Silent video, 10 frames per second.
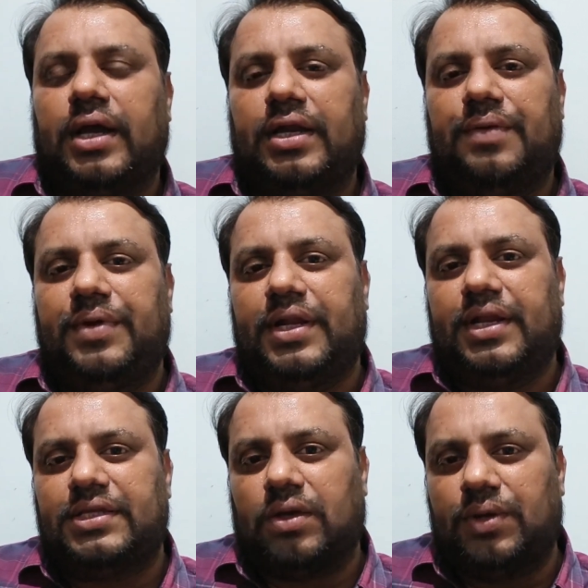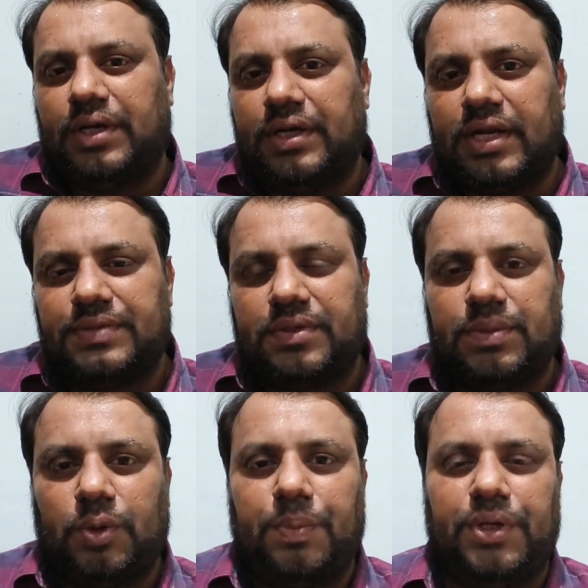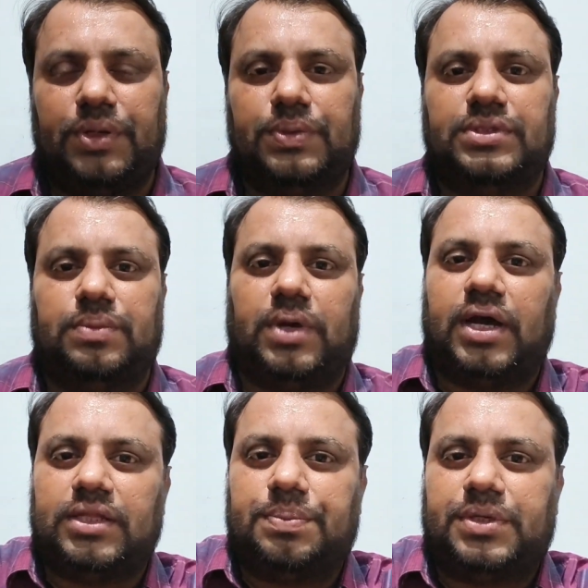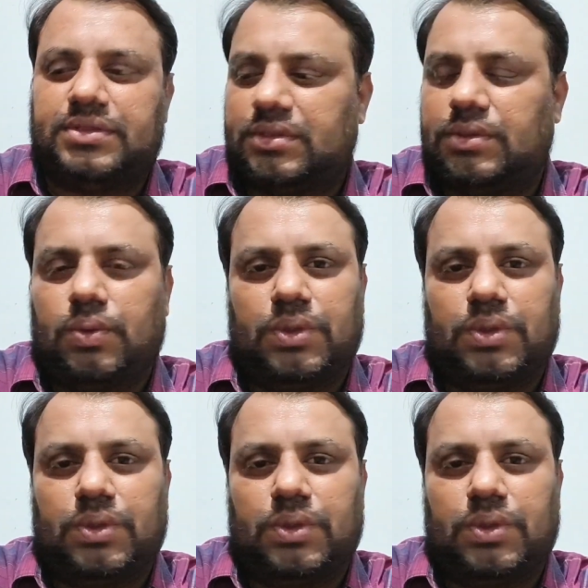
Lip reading: and defendant has already transferred the property to some other person